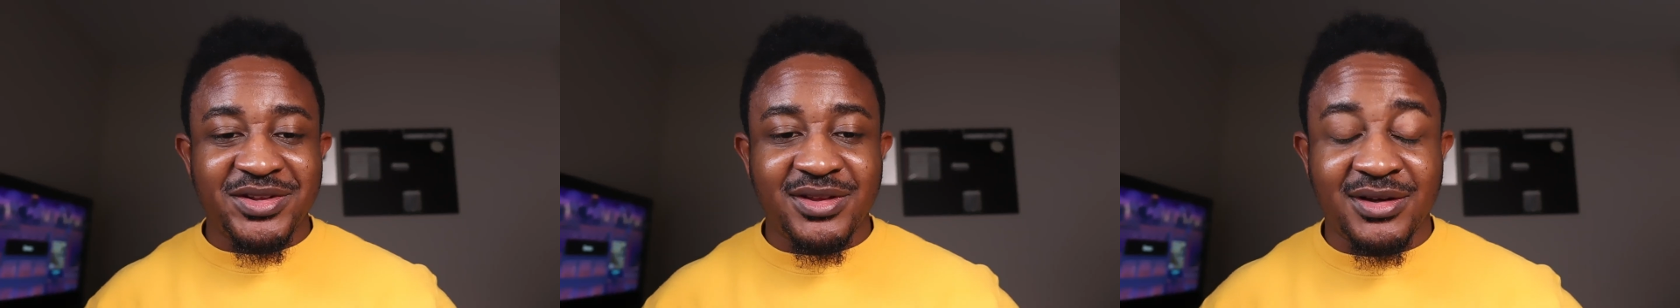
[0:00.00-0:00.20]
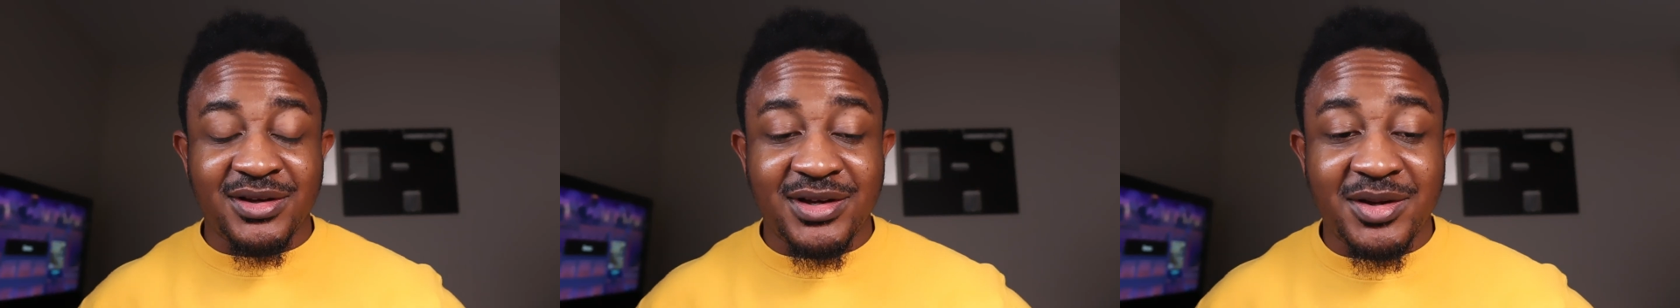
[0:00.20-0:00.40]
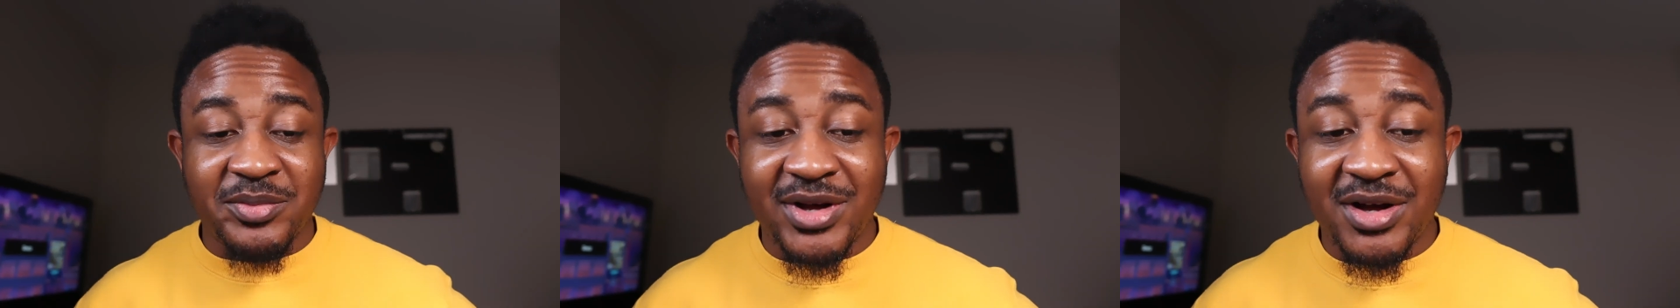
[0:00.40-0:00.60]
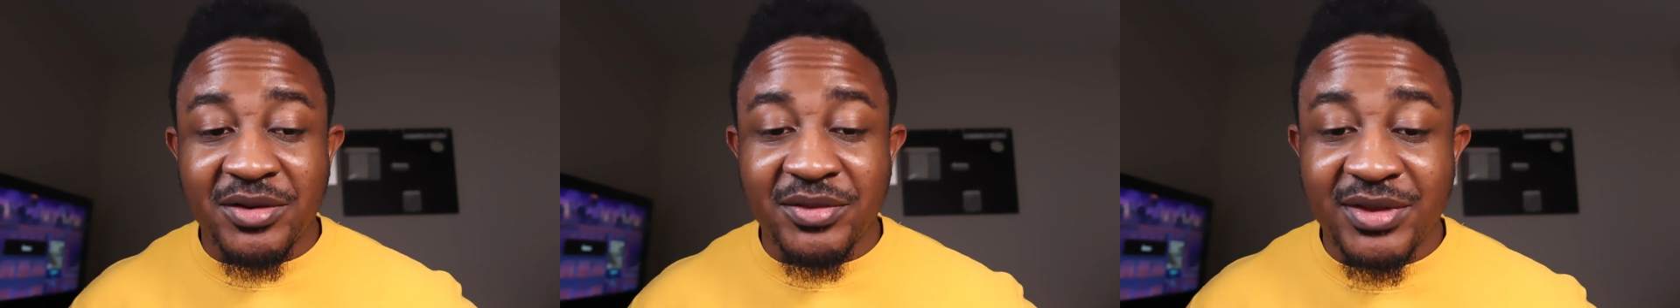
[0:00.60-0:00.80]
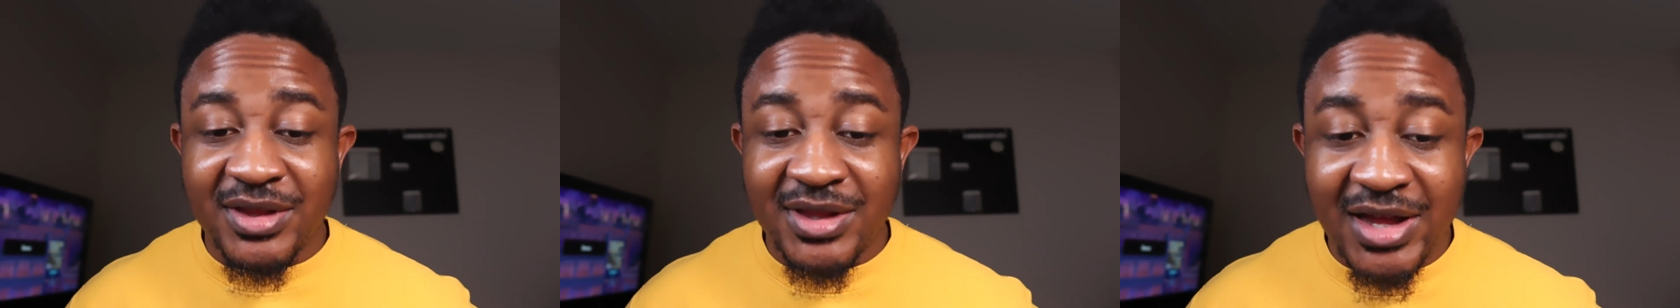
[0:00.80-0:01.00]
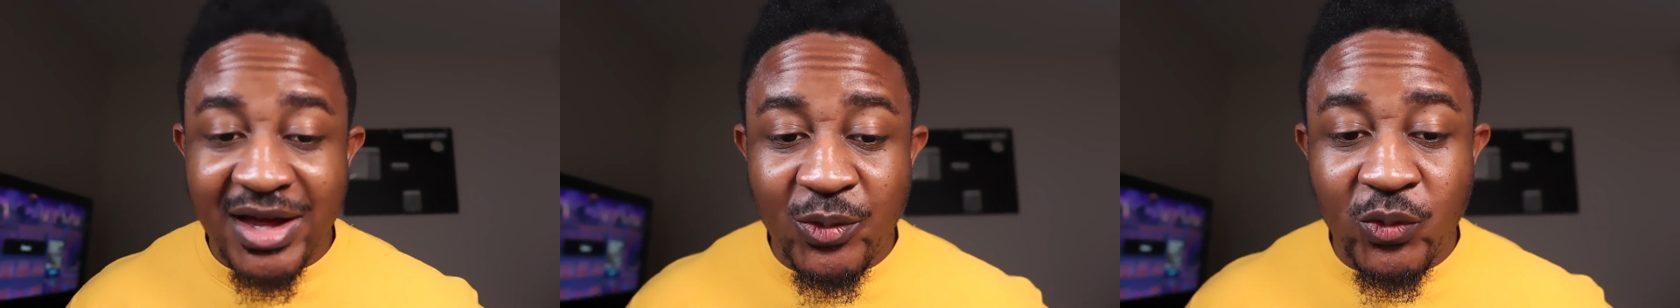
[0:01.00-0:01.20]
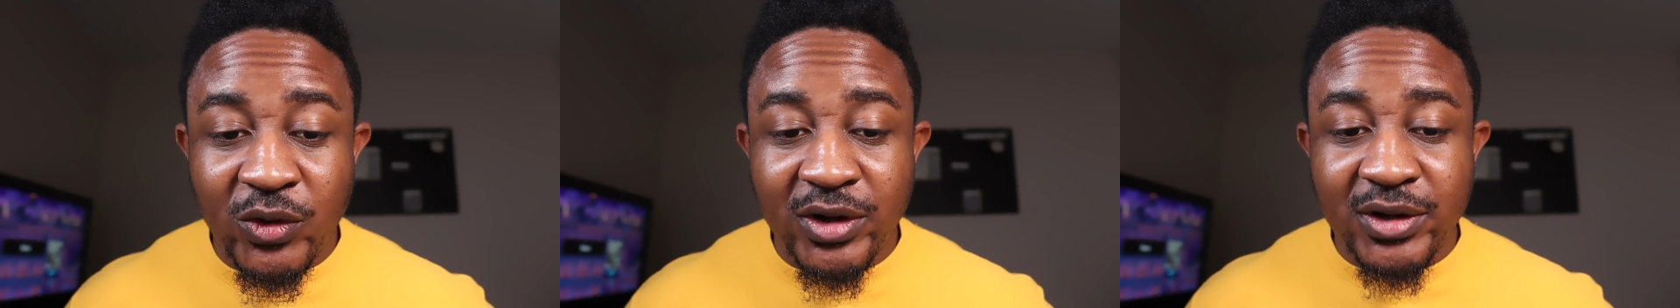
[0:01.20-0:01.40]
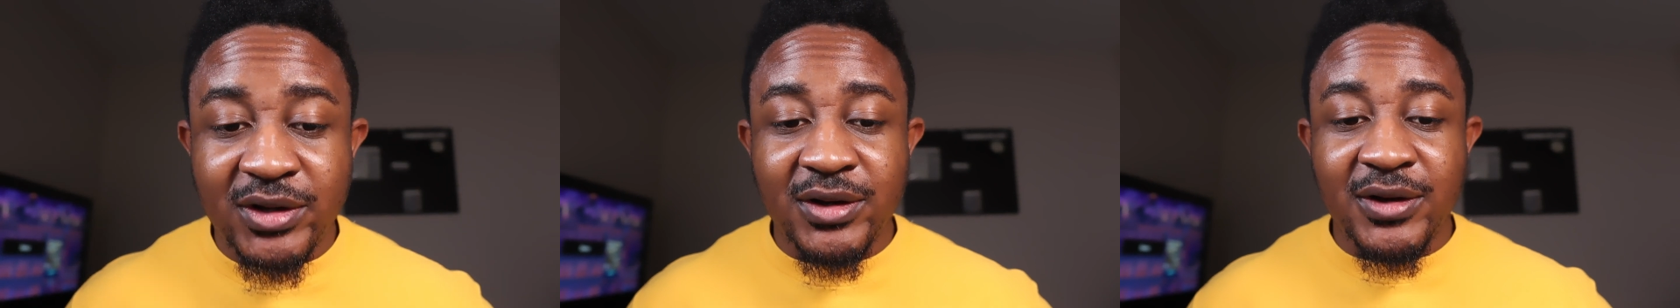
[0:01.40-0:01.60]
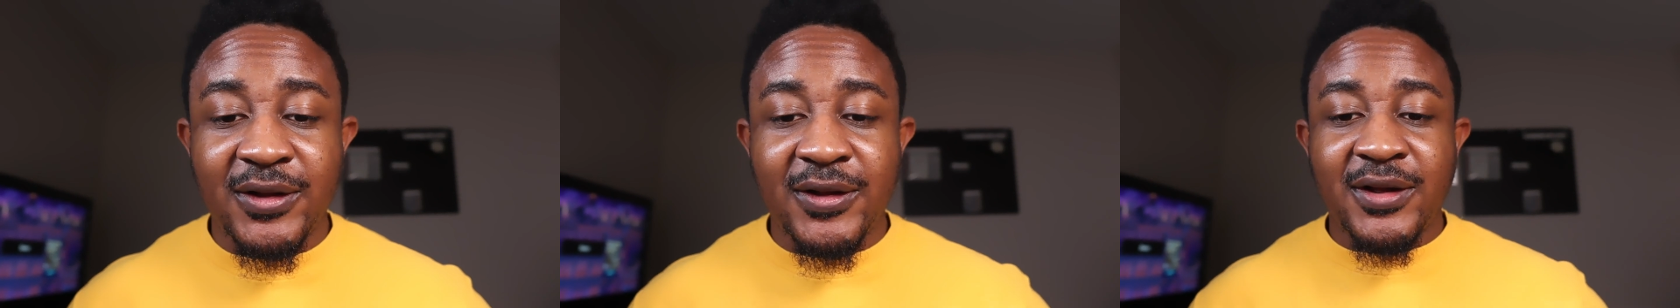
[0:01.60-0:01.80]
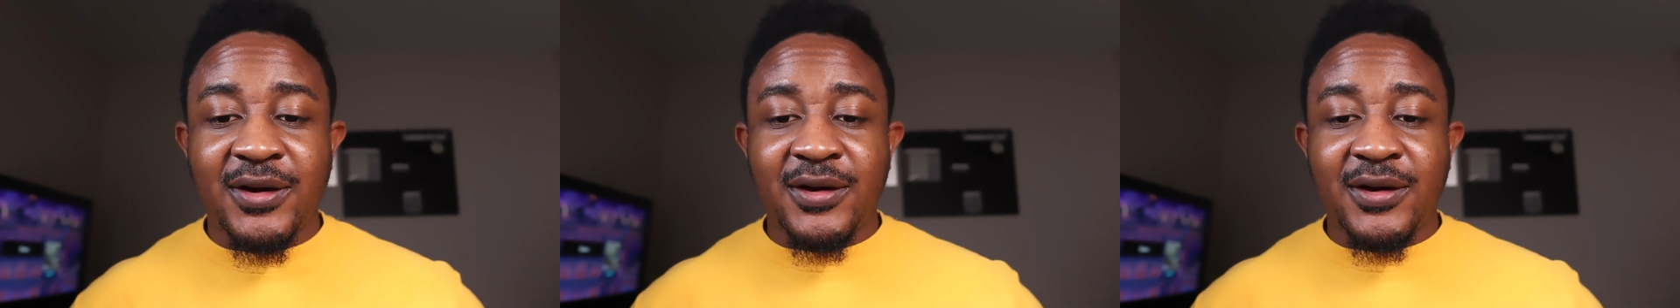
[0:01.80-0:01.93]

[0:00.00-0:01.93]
you think about that one.